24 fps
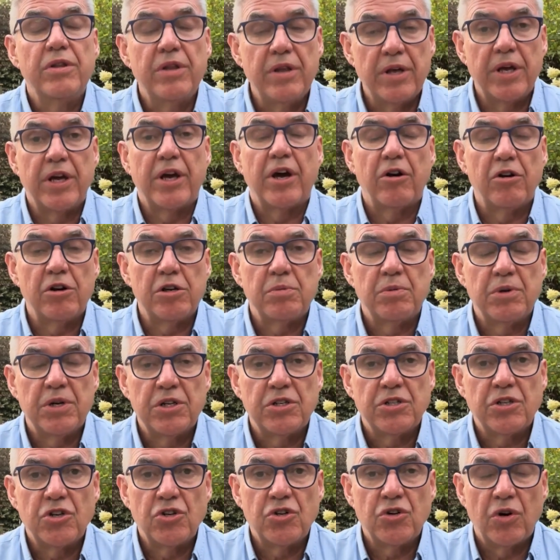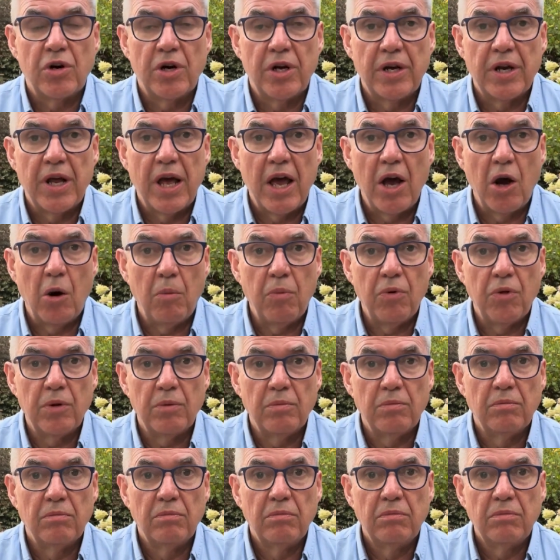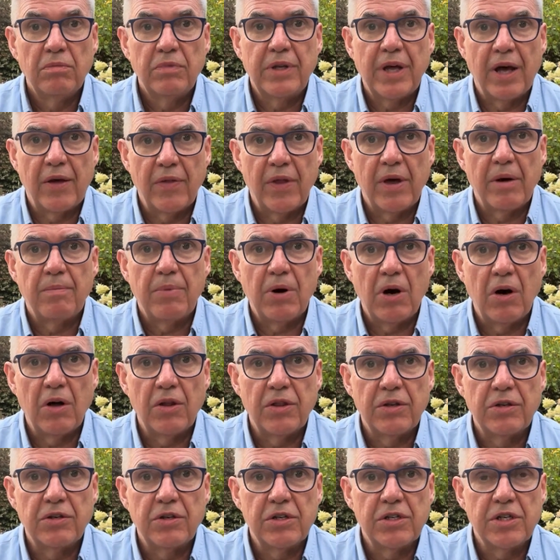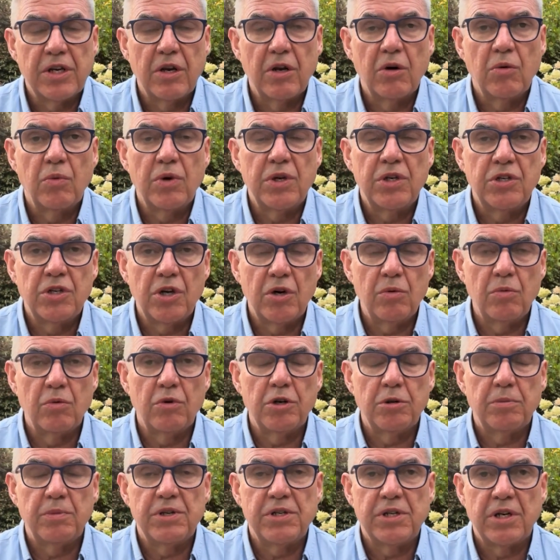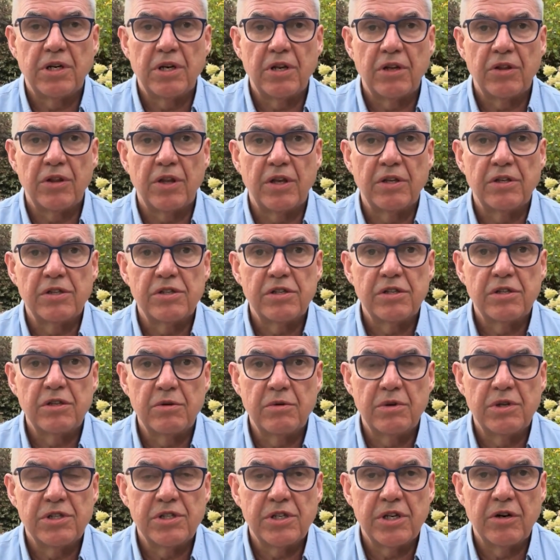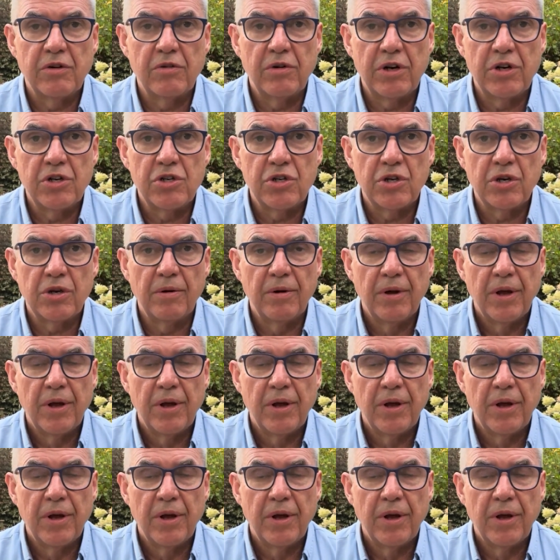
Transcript: the, encouragement is to try and help them down that path so that we don't want to be sending fins to incineration